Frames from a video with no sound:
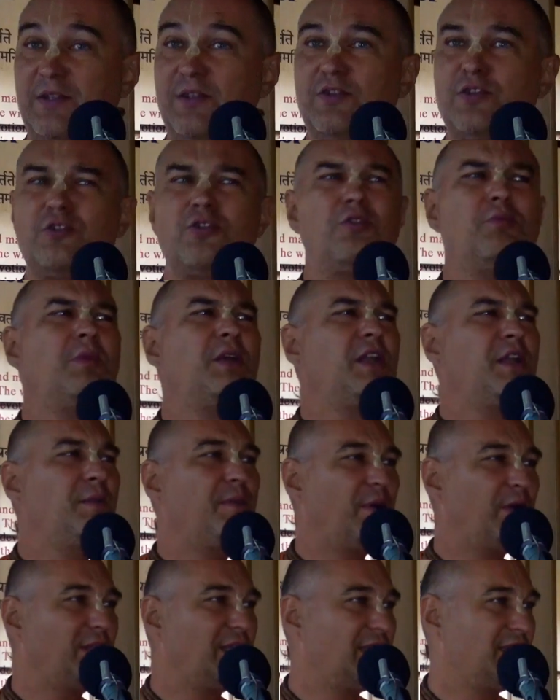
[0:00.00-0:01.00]
So many
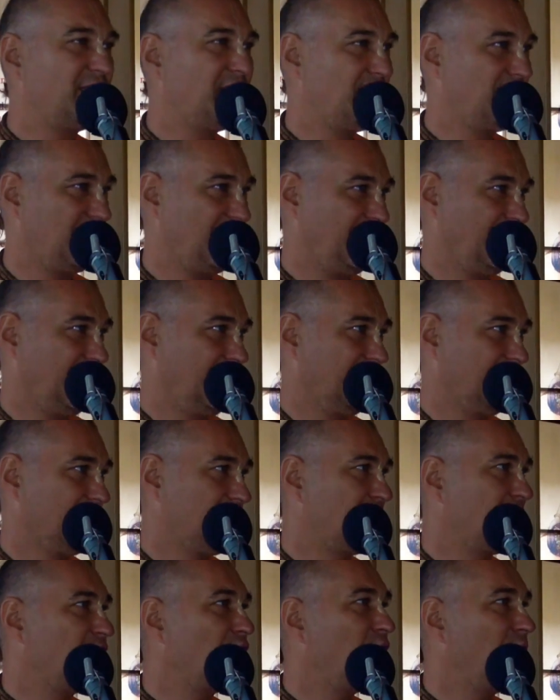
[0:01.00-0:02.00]
potencies are there.
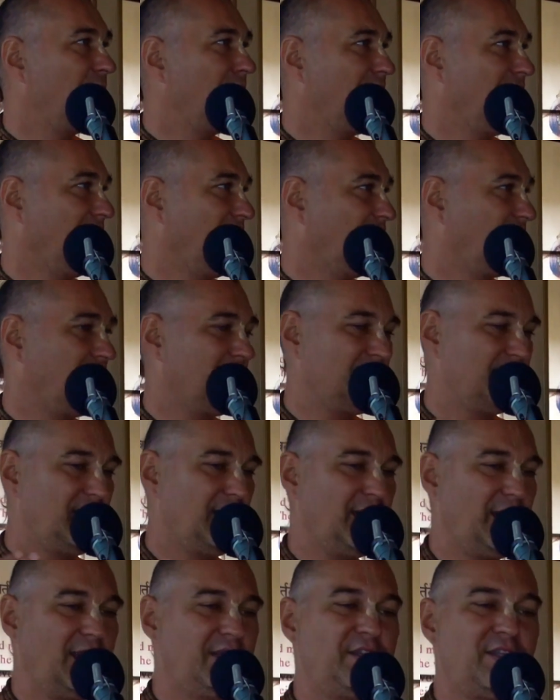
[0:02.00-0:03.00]
So many. You can
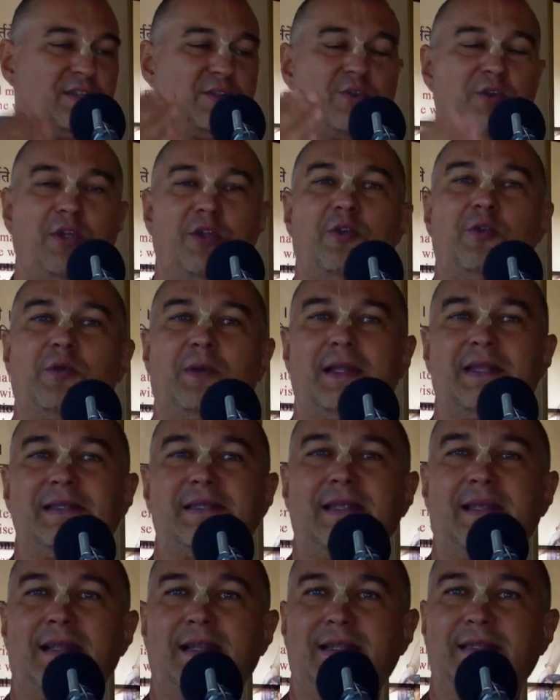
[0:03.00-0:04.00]
see they are just going on
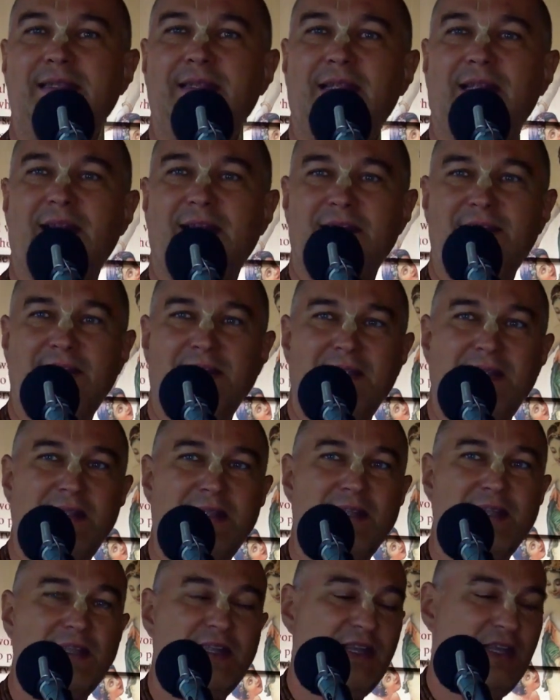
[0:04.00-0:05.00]
listing
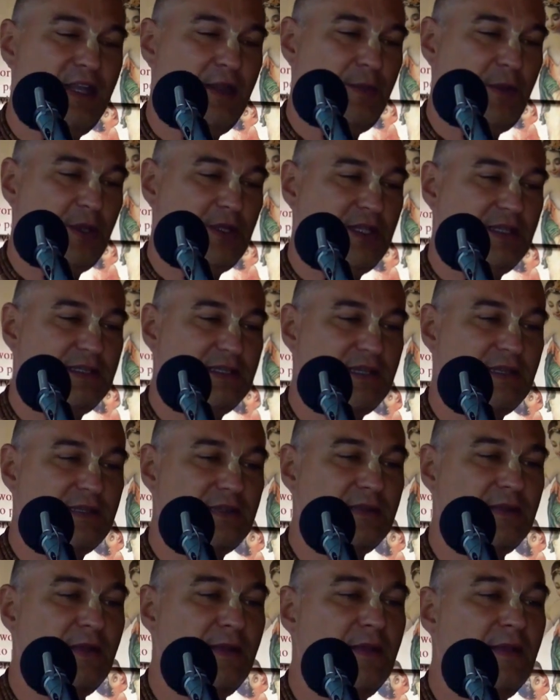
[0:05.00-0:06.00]
the
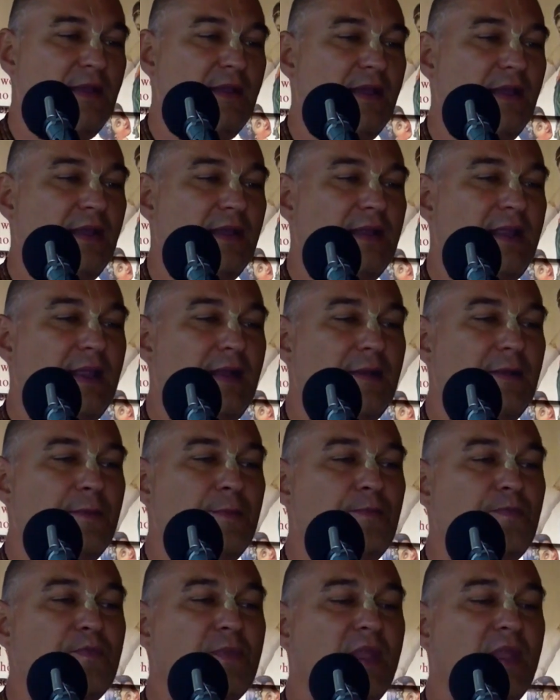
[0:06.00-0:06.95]
potencies. Then,